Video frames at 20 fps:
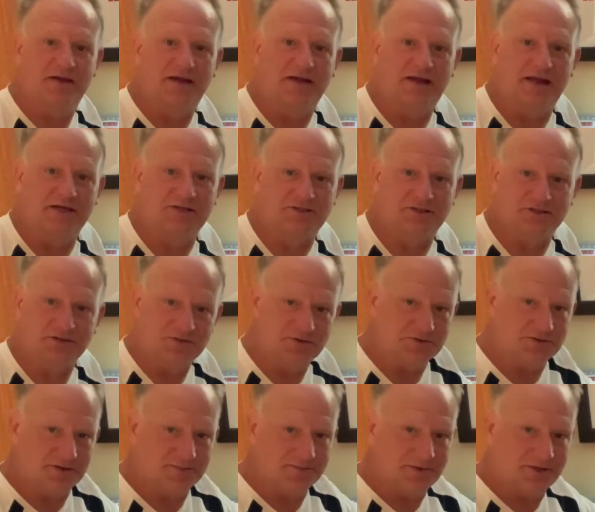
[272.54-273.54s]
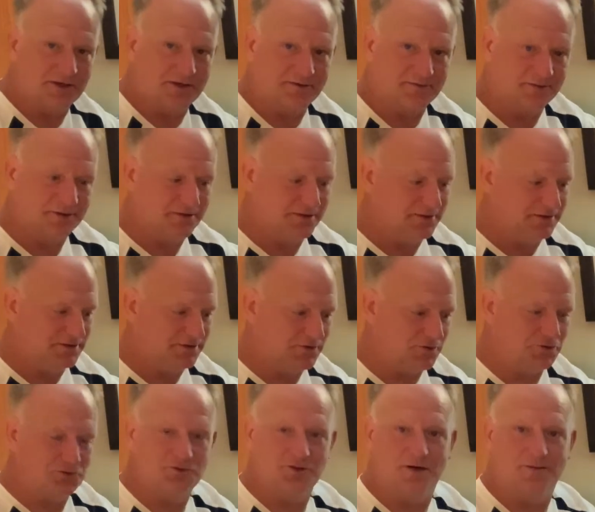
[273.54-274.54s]
in case you lose something. You're
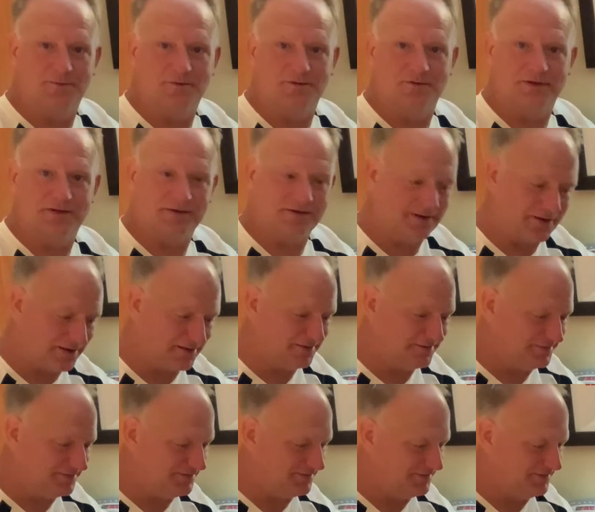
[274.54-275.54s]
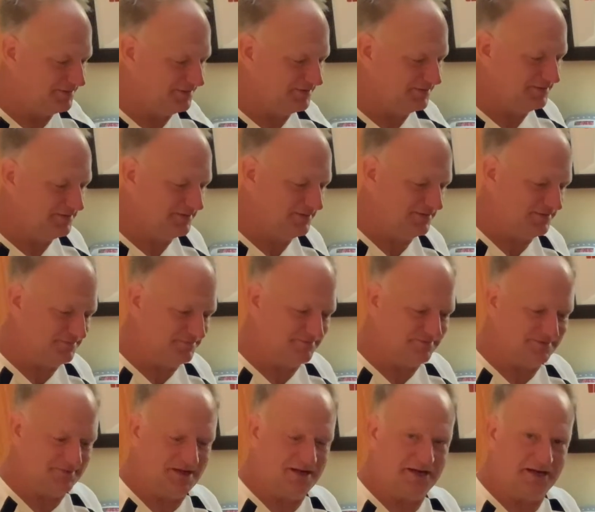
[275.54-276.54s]
no trouble in
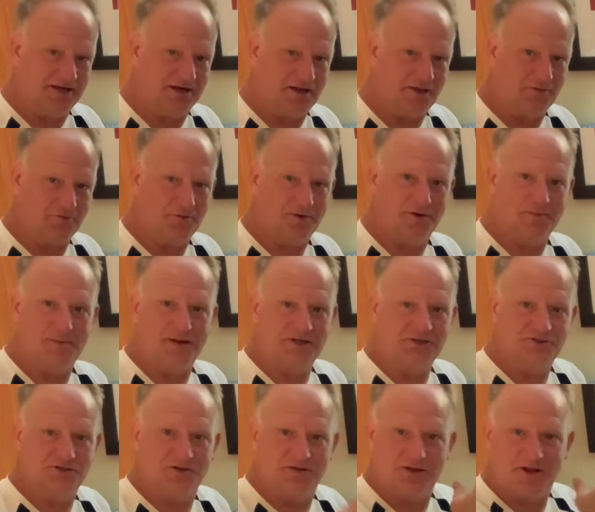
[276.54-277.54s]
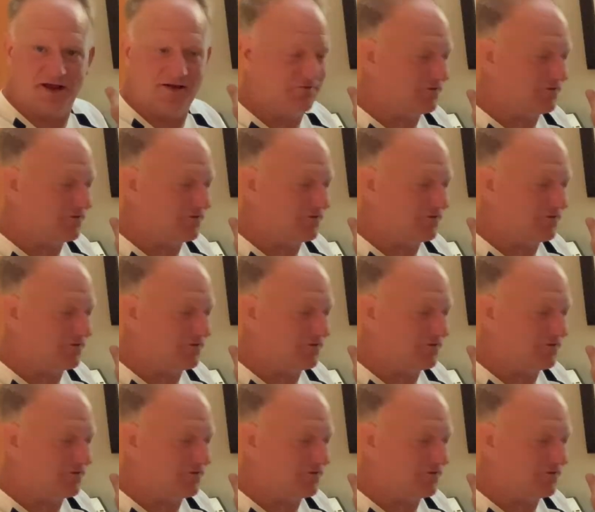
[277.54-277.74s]
getting another one to make sure that you have